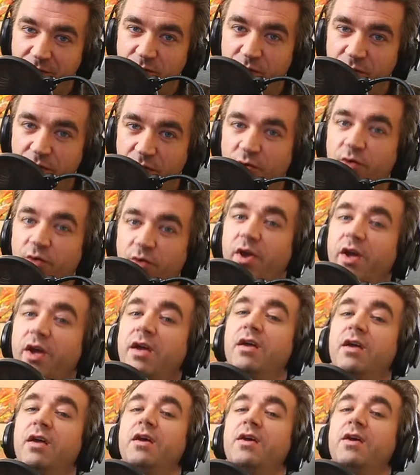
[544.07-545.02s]
apple, okay?
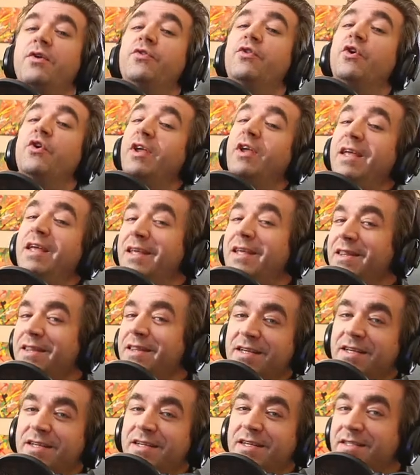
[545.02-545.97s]
They're in
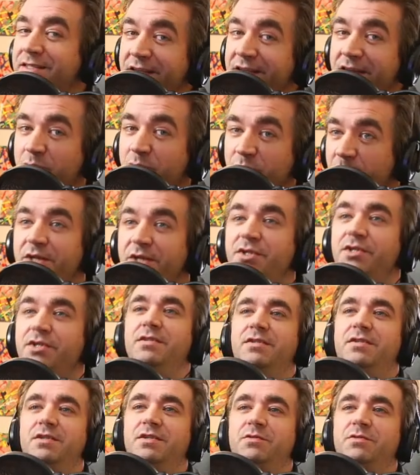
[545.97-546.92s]
the same species
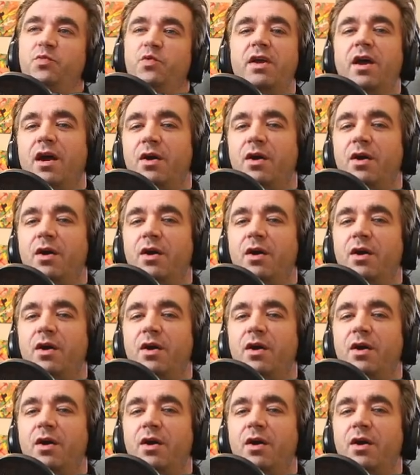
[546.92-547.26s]
at this point.